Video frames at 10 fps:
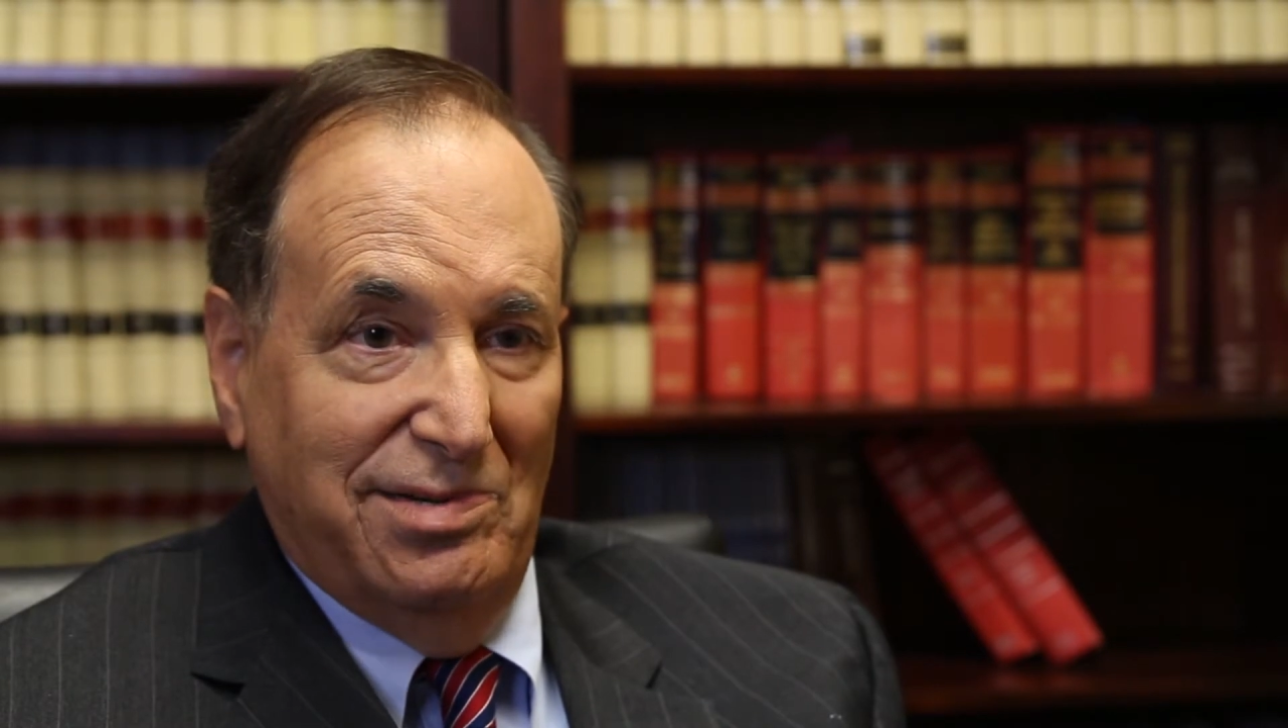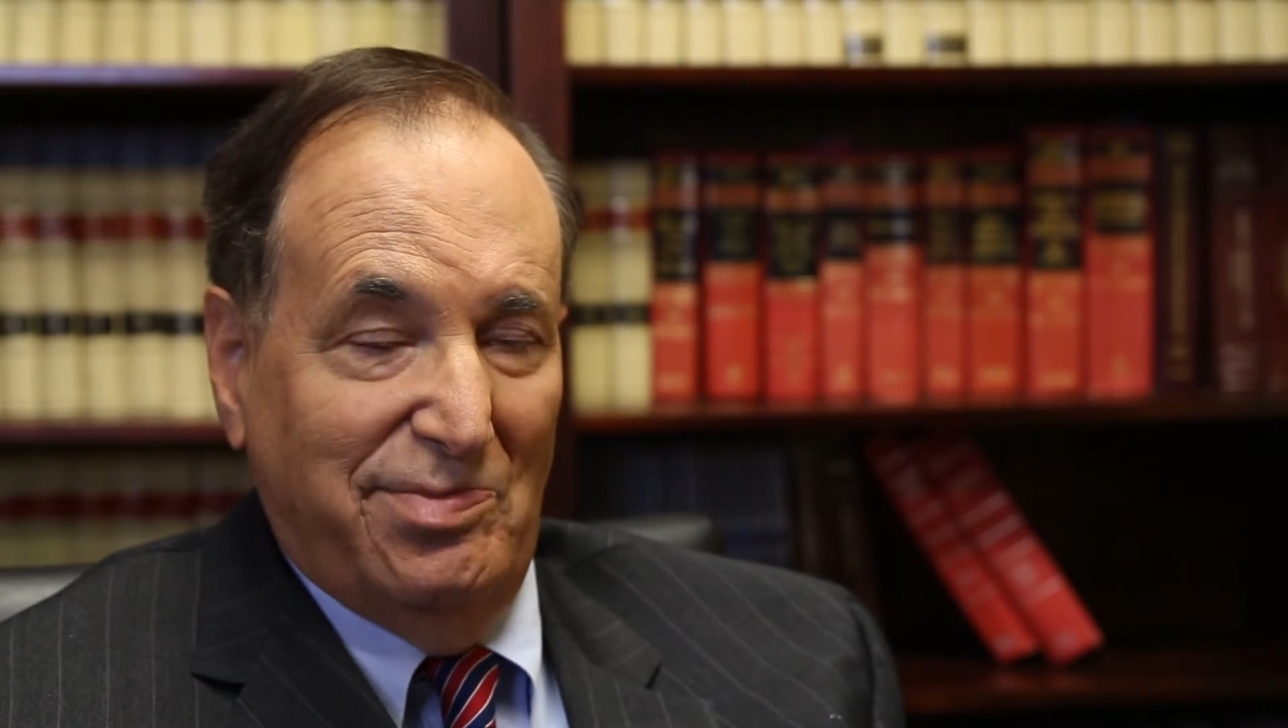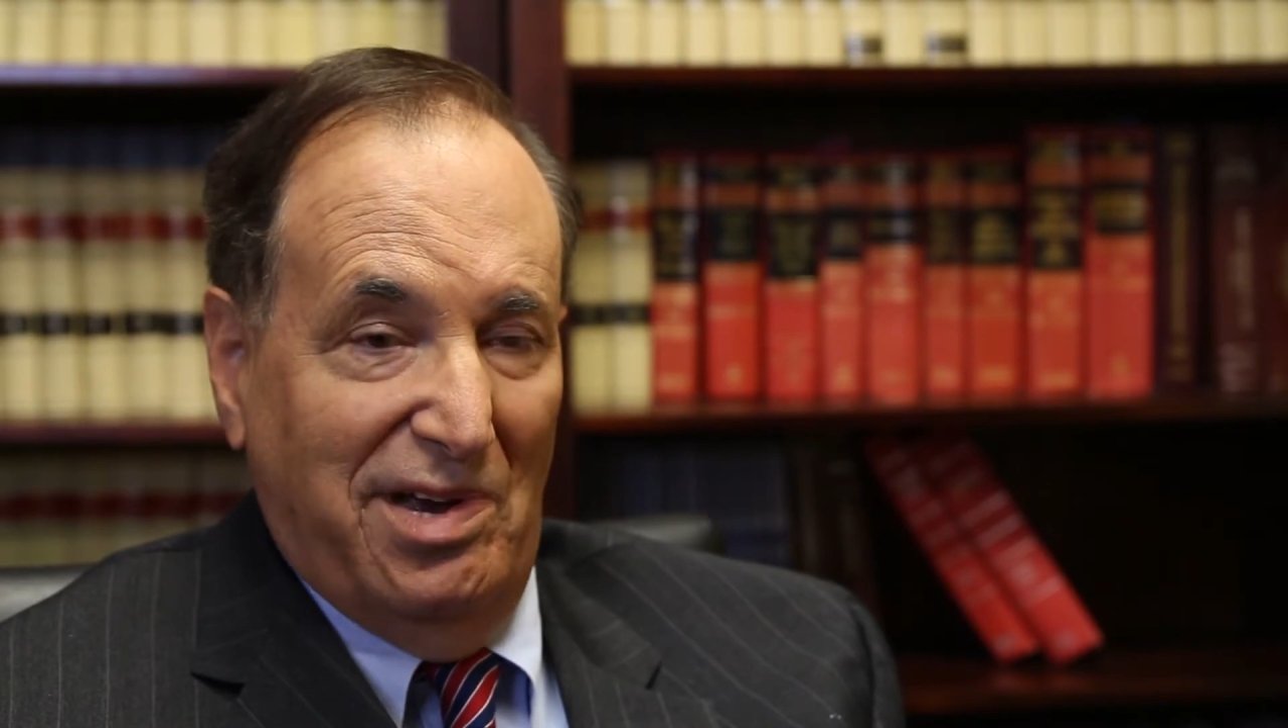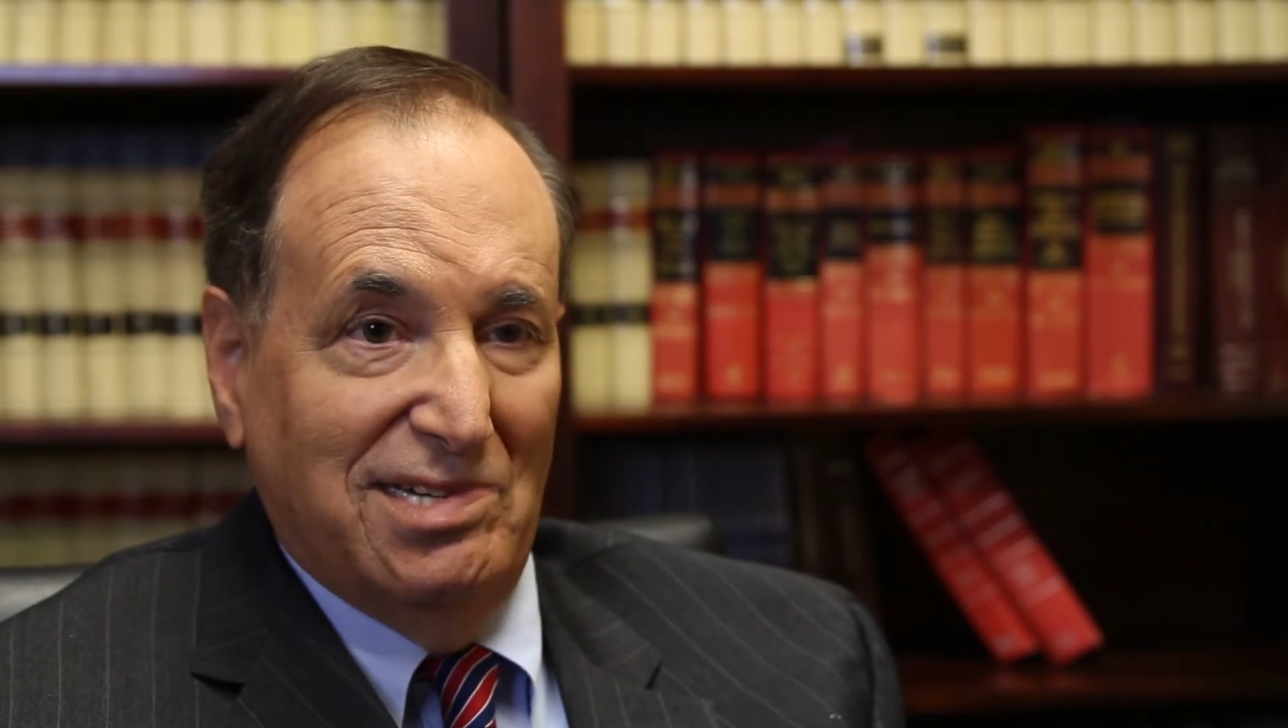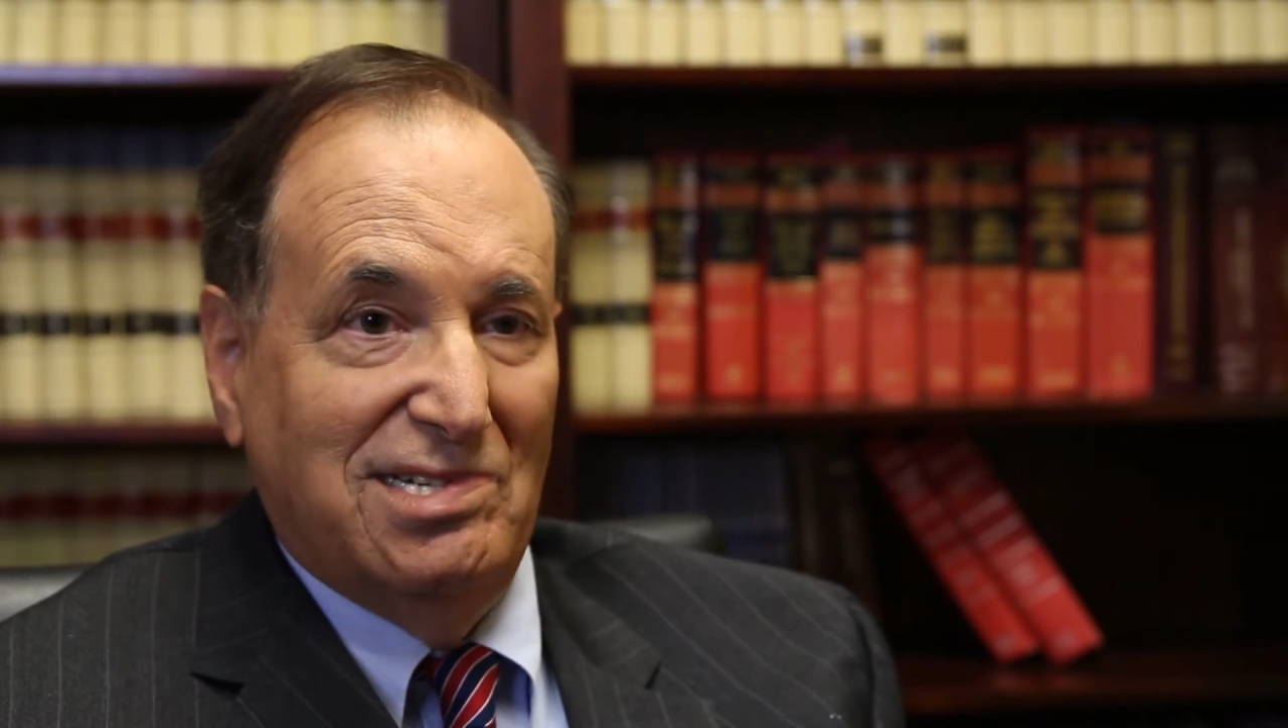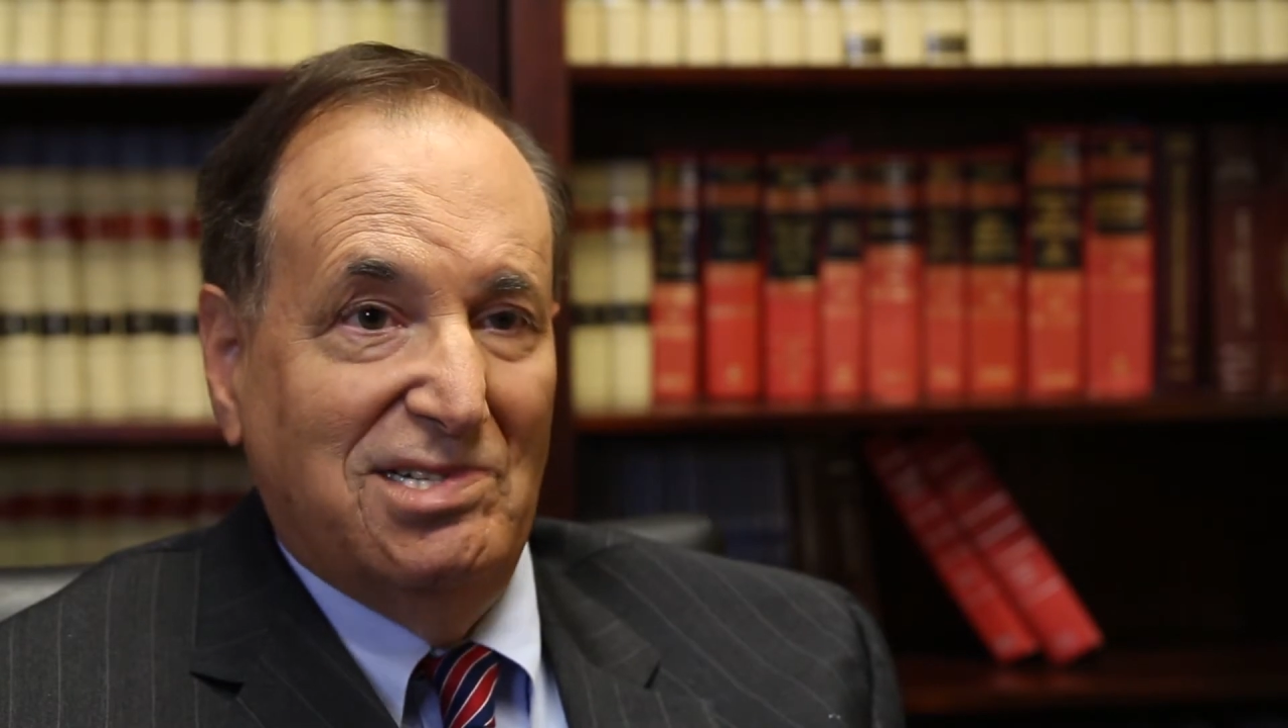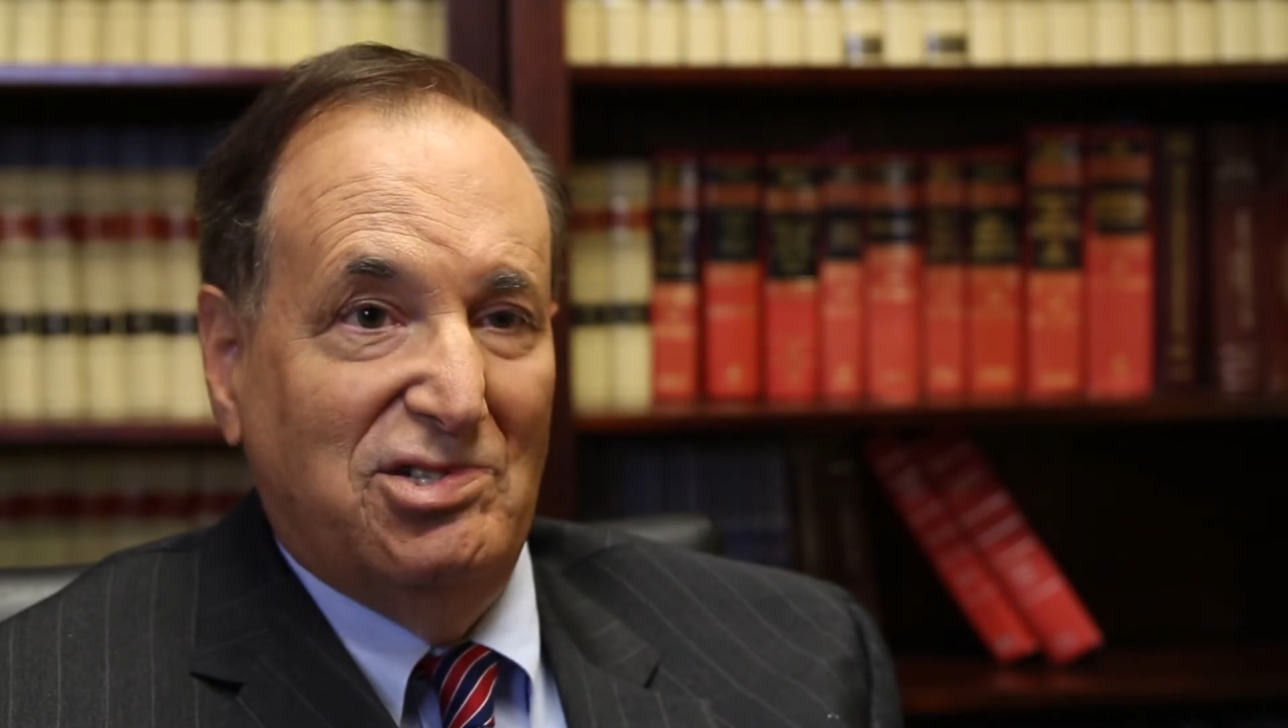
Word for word: It passes